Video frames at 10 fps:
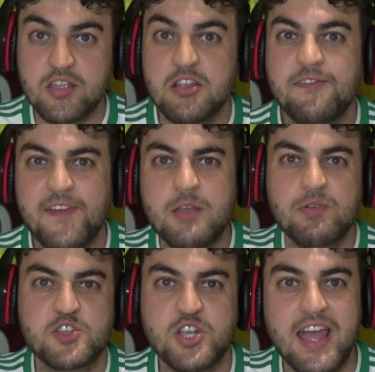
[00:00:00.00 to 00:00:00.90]
You'd think
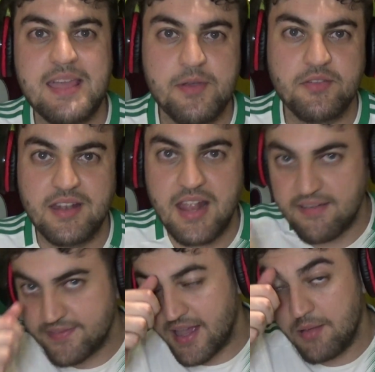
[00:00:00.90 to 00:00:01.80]
with Chaibi on the
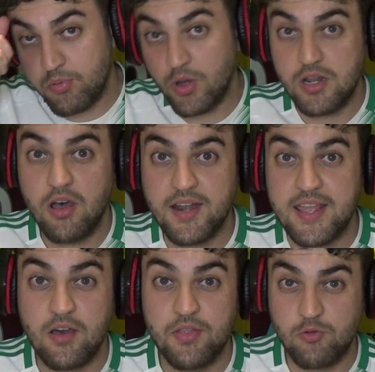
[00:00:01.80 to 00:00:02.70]
left and
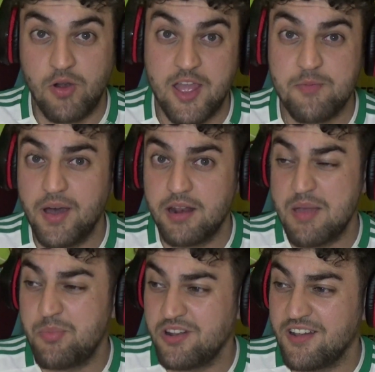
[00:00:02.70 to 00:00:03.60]
Bouanani on the right, who, by the
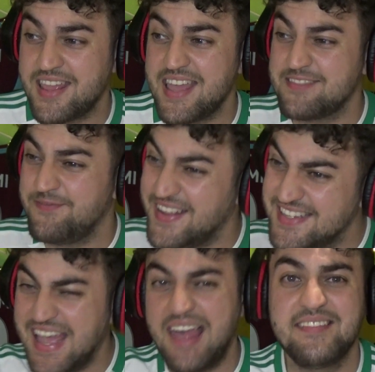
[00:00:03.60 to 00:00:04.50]
way, Bouanani is
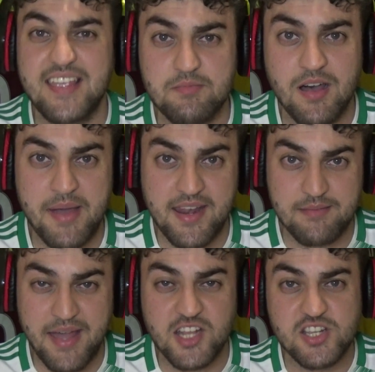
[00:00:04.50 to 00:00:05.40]
fantastic, my man of
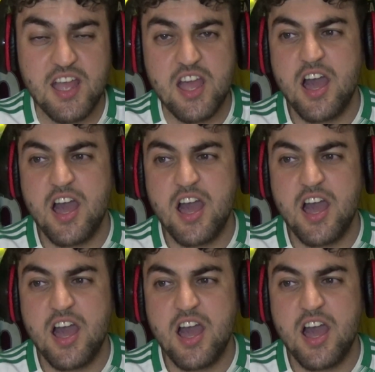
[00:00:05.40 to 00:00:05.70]
the match.